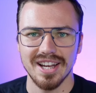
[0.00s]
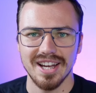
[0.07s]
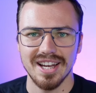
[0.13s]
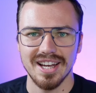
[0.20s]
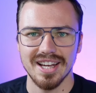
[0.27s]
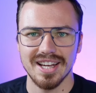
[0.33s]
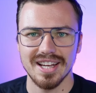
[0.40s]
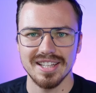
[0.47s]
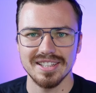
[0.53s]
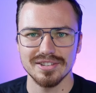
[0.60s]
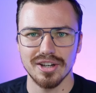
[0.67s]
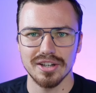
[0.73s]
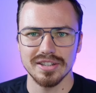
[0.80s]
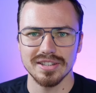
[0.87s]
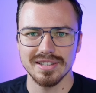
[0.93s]
uh, and
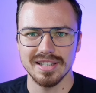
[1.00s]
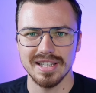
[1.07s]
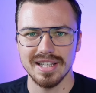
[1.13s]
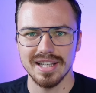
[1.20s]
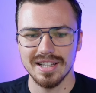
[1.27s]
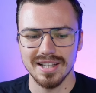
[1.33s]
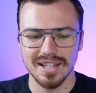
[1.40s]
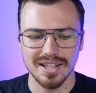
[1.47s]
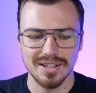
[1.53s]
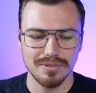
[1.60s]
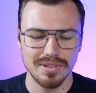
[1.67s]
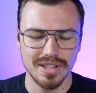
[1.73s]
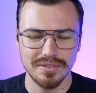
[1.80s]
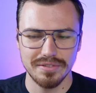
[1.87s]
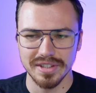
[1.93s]
not it, uh,
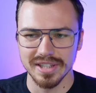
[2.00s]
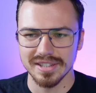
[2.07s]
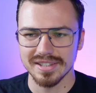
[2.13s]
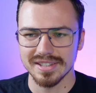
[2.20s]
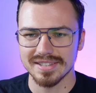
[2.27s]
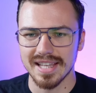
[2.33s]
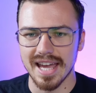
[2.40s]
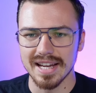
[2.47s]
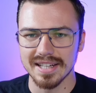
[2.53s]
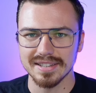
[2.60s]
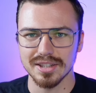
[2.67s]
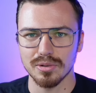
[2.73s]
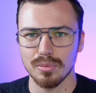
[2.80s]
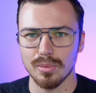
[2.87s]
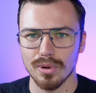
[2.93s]
living in this
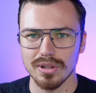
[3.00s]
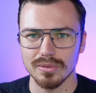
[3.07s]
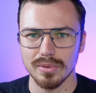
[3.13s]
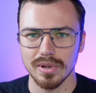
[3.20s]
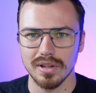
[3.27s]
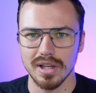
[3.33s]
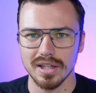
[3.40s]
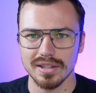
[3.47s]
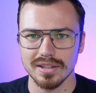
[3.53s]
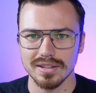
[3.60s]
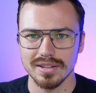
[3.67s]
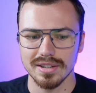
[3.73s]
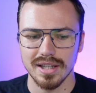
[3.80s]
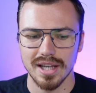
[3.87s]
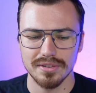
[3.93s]
hectic world where like
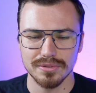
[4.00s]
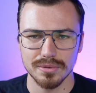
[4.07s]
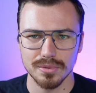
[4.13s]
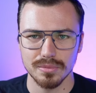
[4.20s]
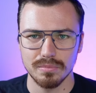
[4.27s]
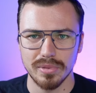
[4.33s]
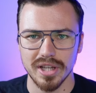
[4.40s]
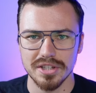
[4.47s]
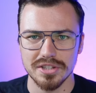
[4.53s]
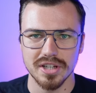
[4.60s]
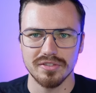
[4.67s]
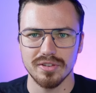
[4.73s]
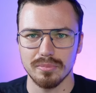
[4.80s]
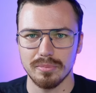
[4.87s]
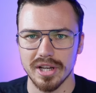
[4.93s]
have to paycheck
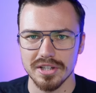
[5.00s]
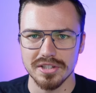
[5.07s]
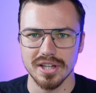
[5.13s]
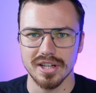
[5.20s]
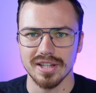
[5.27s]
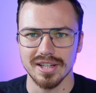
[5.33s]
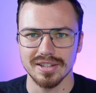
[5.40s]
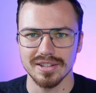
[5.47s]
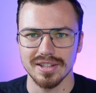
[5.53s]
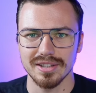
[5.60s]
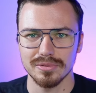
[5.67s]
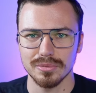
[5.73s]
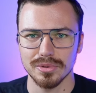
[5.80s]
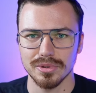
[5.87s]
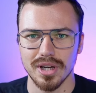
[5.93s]
for paycheck and
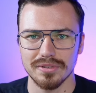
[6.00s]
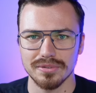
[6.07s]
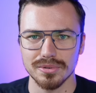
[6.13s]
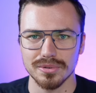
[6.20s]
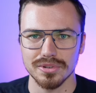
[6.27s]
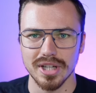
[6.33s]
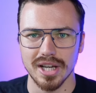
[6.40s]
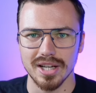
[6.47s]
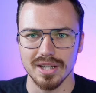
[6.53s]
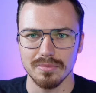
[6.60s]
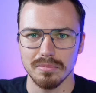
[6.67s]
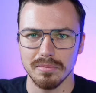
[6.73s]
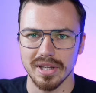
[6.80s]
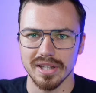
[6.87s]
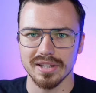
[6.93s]
and you have to kind of
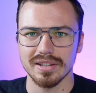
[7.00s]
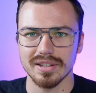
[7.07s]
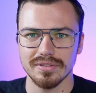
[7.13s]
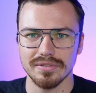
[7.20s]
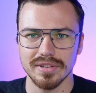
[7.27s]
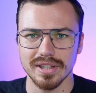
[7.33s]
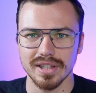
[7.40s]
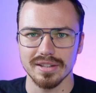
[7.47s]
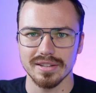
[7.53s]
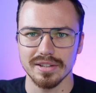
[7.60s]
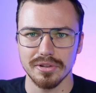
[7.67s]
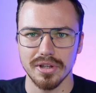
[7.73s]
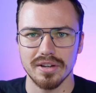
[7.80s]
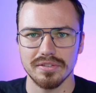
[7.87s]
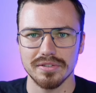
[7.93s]
make a living and then
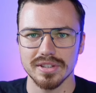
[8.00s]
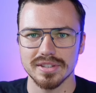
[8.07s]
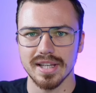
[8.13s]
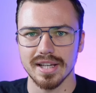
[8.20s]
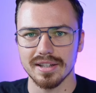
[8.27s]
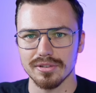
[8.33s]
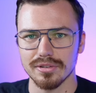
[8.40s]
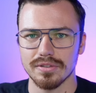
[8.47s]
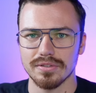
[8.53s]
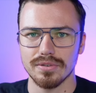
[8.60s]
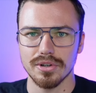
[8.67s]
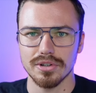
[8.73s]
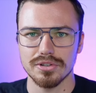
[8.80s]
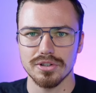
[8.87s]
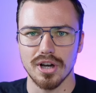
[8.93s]
you have the second or
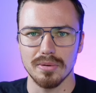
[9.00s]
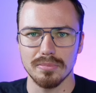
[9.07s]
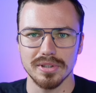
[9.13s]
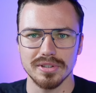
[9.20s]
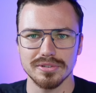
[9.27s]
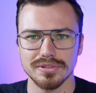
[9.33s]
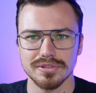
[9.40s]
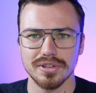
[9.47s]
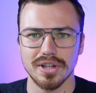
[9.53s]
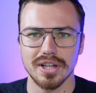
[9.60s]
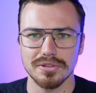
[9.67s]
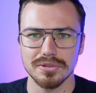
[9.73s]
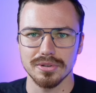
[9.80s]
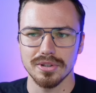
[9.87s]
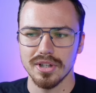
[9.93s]
third job and you try
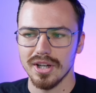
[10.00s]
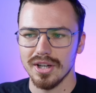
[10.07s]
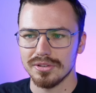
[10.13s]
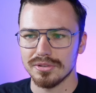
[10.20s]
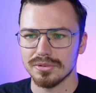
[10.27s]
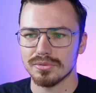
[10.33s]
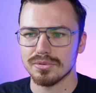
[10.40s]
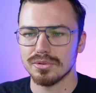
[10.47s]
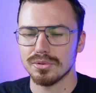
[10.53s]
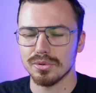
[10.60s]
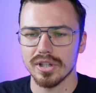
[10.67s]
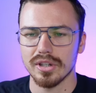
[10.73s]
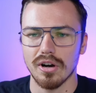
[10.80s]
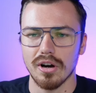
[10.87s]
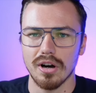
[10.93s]
to to do
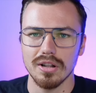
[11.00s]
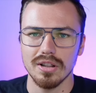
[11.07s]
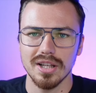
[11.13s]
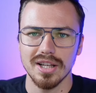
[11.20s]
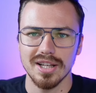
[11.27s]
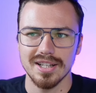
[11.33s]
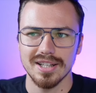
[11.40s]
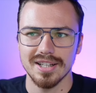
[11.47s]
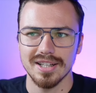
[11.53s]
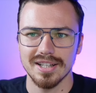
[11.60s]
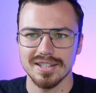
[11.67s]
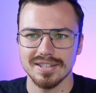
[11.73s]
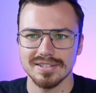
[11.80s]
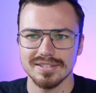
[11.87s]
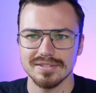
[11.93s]
it all uh,
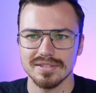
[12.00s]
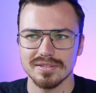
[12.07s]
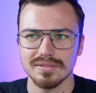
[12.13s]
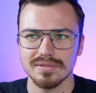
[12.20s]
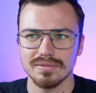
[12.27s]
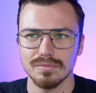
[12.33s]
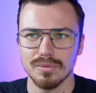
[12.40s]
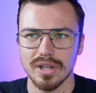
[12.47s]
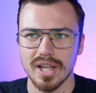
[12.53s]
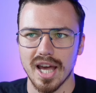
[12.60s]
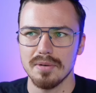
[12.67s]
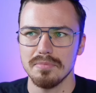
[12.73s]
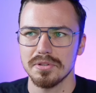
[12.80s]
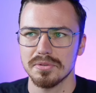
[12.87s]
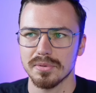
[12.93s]
and what
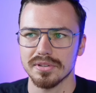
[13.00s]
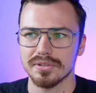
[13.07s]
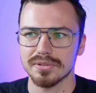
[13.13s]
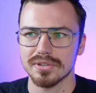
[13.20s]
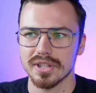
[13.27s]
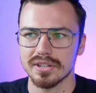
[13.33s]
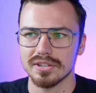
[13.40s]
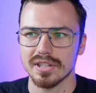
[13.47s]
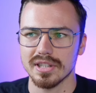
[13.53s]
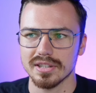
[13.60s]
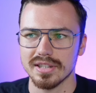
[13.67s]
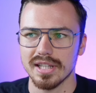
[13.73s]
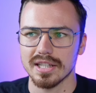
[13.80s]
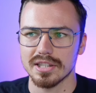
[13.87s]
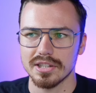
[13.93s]
happens when you can
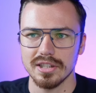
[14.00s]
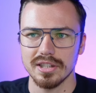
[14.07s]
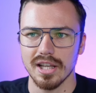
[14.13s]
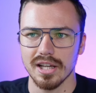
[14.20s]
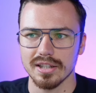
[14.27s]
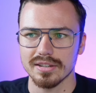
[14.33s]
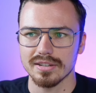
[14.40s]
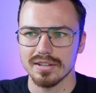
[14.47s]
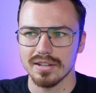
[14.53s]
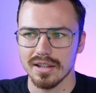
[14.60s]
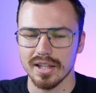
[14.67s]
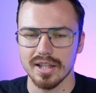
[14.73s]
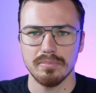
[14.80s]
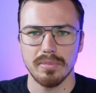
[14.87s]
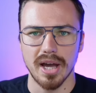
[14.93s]
just actually like
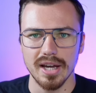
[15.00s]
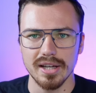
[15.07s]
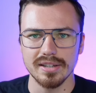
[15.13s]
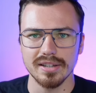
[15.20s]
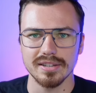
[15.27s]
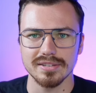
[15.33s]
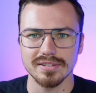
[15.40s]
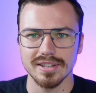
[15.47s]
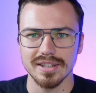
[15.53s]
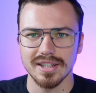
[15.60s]
lay back and